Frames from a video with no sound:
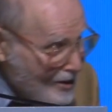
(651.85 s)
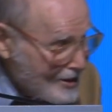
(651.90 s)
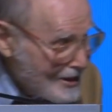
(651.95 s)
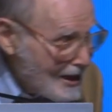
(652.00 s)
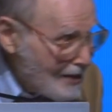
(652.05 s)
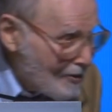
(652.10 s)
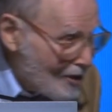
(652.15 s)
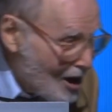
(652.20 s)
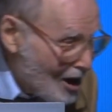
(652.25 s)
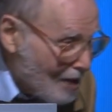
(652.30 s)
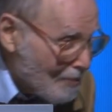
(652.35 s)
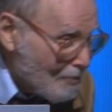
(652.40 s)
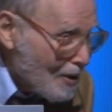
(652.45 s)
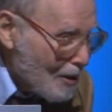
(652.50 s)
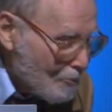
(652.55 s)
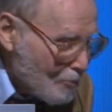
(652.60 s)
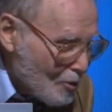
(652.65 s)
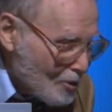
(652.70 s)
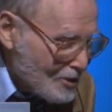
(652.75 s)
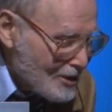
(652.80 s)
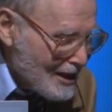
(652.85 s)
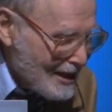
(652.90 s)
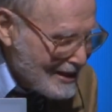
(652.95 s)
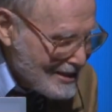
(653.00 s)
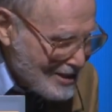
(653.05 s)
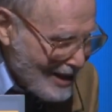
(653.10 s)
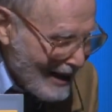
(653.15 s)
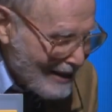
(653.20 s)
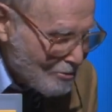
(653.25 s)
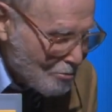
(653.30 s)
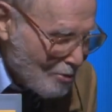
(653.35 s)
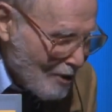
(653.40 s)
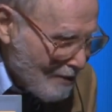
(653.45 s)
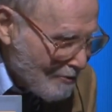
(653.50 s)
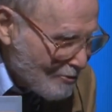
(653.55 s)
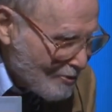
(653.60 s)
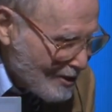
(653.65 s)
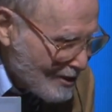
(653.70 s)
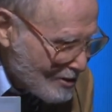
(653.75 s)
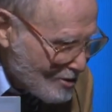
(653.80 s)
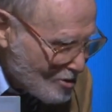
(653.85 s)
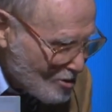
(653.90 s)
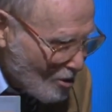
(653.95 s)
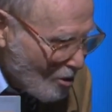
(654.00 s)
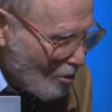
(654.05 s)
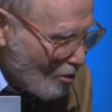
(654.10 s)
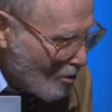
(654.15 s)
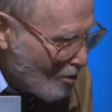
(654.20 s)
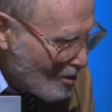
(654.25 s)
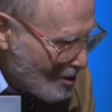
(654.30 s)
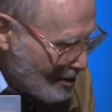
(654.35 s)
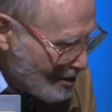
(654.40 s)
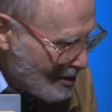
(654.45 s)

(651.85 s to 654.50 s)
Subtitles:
could never come up with the exact reference, so